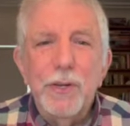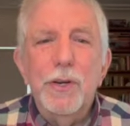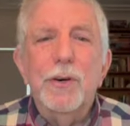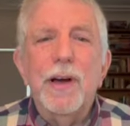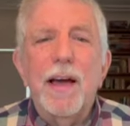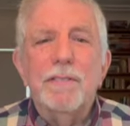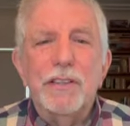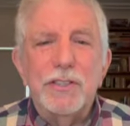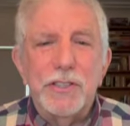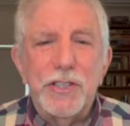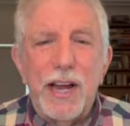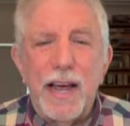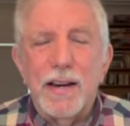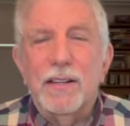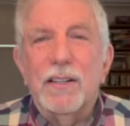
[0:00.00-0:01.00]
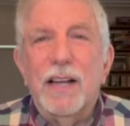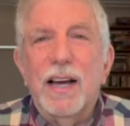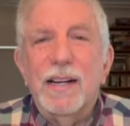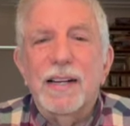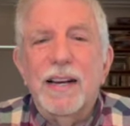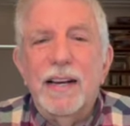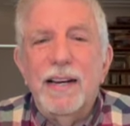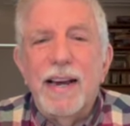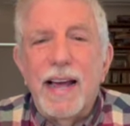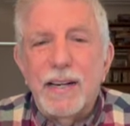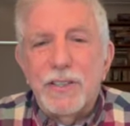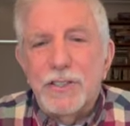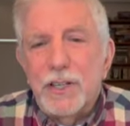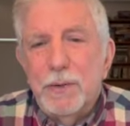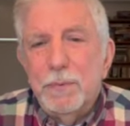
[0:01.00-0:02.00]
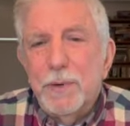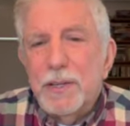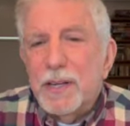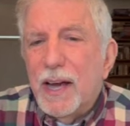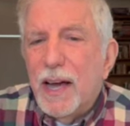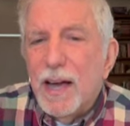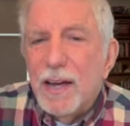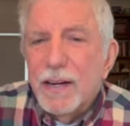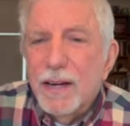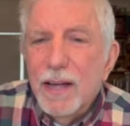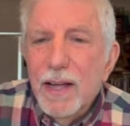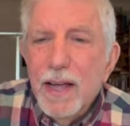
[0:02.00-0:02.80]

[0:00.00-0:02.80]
You have a channel, a connection with God.